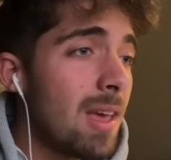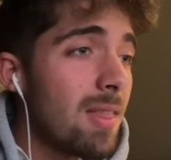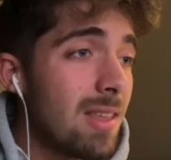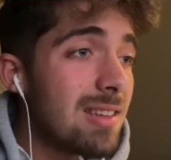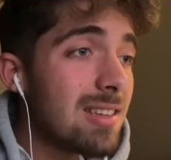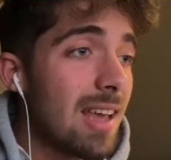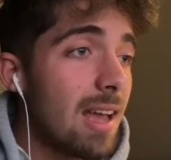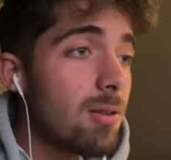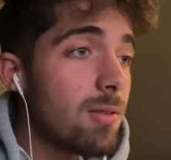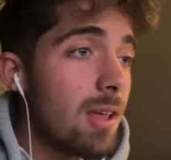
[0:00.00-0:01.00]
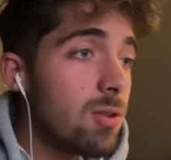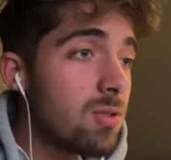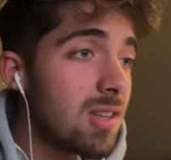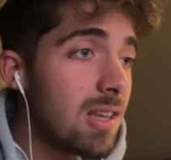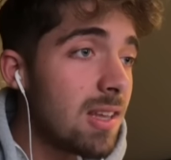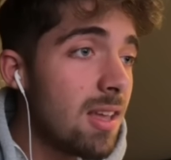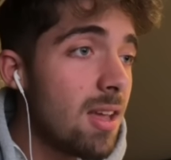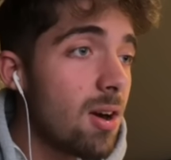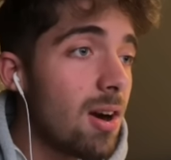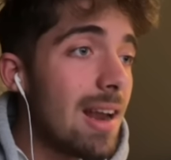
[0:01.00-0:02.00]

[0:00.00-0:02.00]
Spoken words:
This candle that you see here